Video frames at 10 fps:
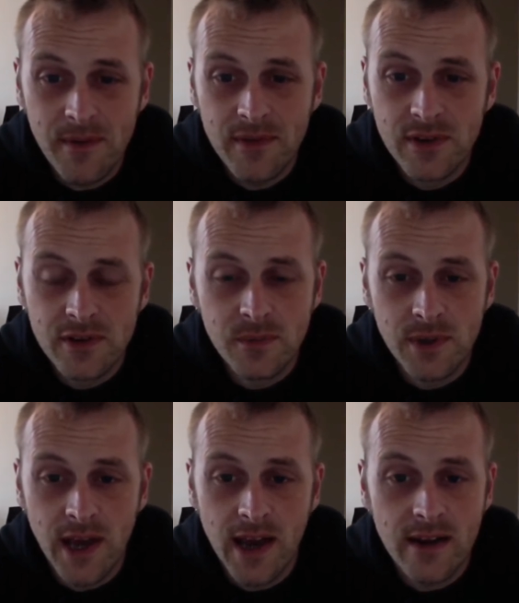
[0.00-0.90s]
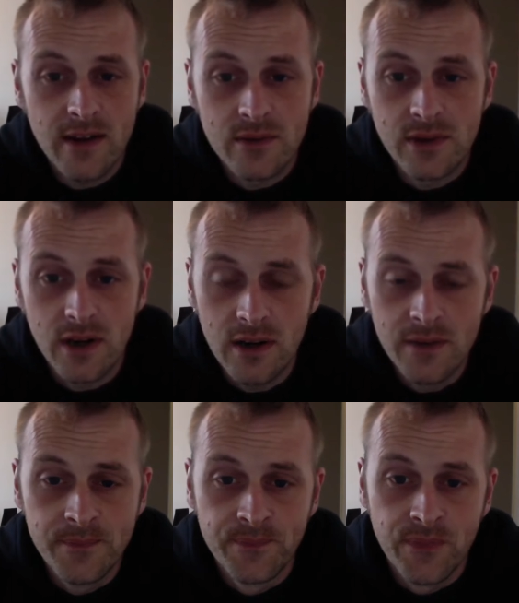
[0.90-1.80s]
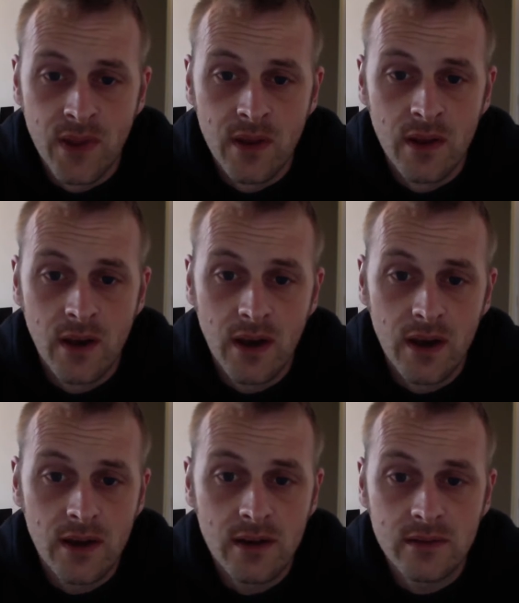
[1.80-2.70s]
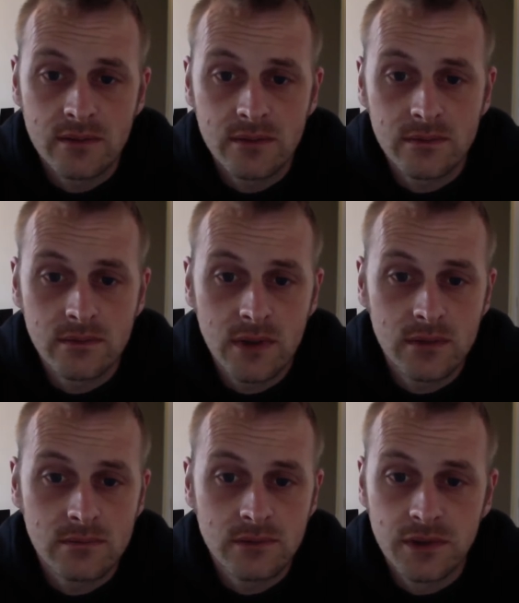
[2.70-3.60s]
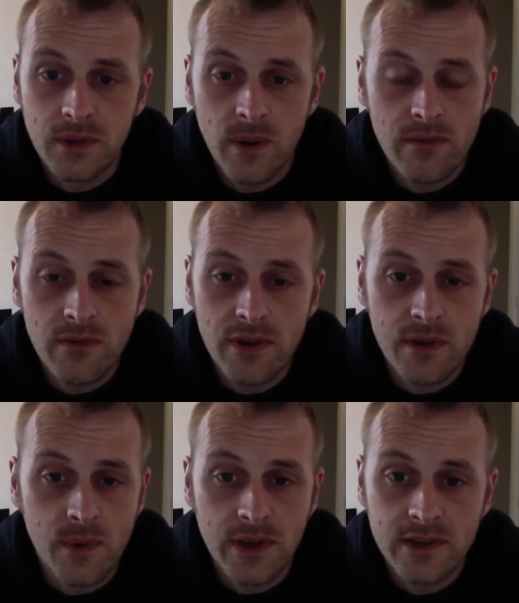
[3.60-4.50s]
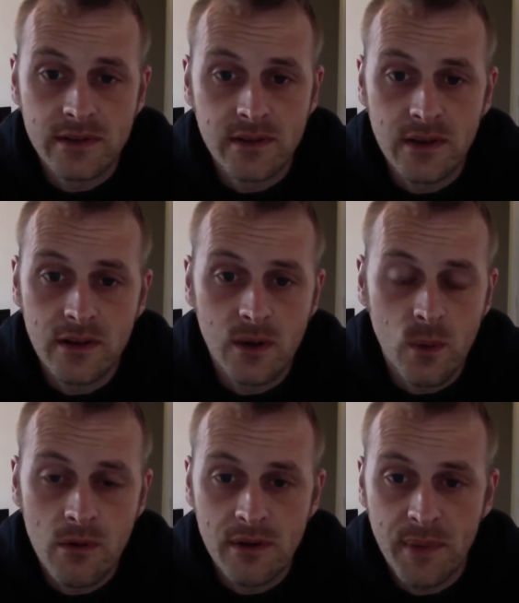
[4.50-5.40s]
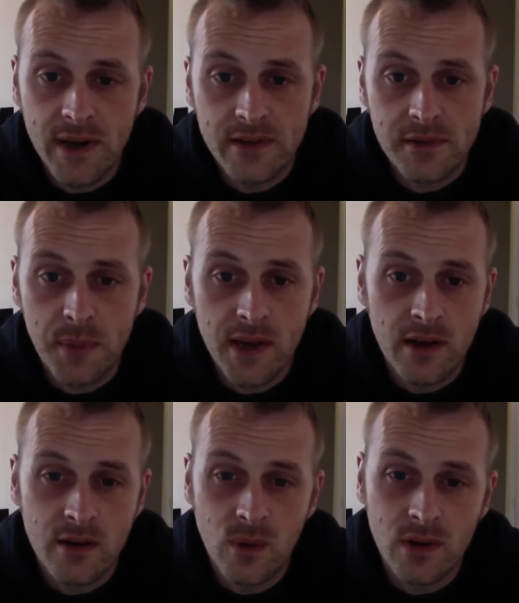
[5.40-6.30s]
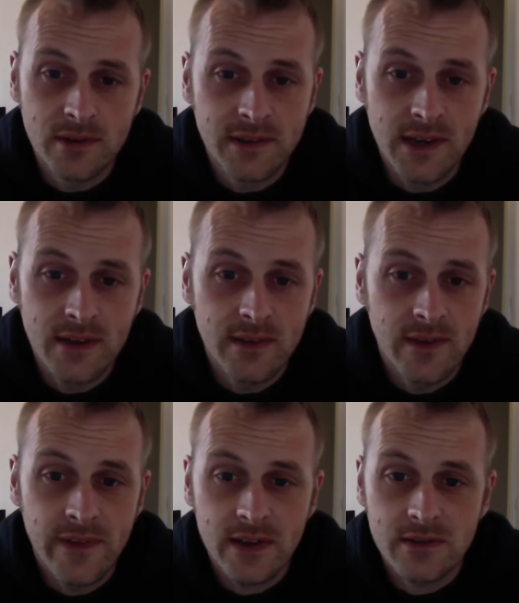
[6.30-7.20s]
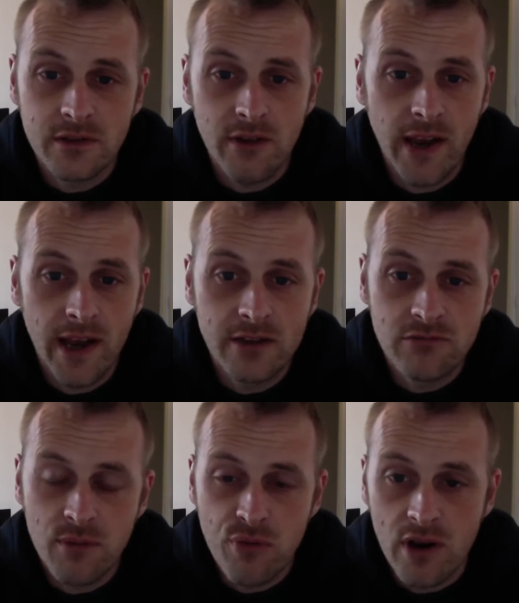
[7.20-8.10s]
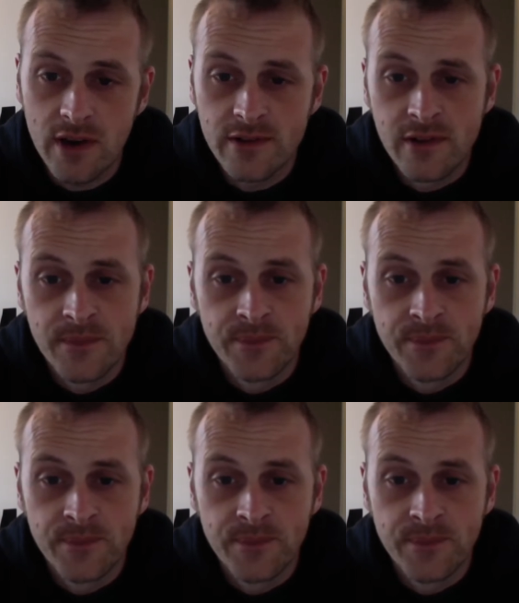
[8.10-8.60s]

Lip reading: If you just want an Echo Dot to do everything you want it to do, you're not worried about the speaker quality, then that's a great entry price